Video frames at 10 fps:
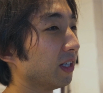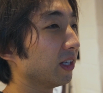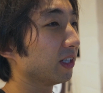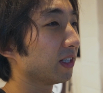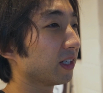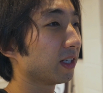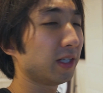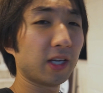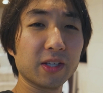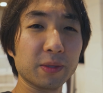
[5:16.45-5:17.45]
And
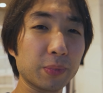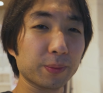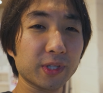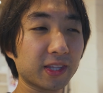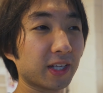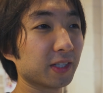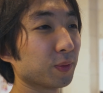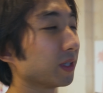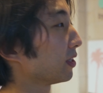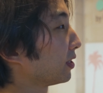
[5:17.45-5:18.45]
yeah, you get people like that as
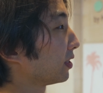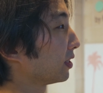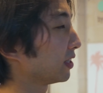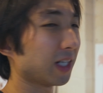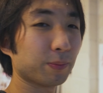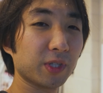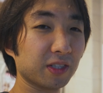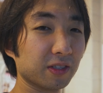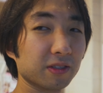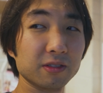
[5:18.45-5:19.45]
well. He's not
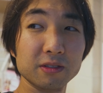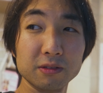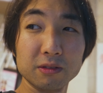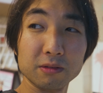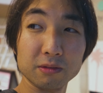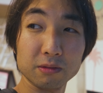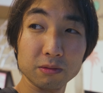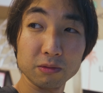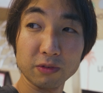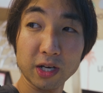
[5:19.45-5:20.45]
being
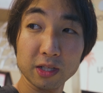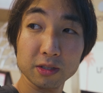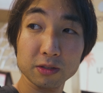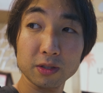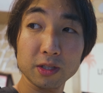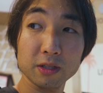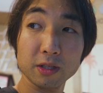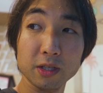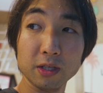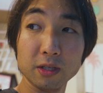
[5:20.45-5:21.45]
violent or
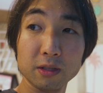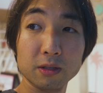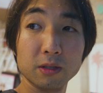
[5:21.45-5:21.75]
anything, and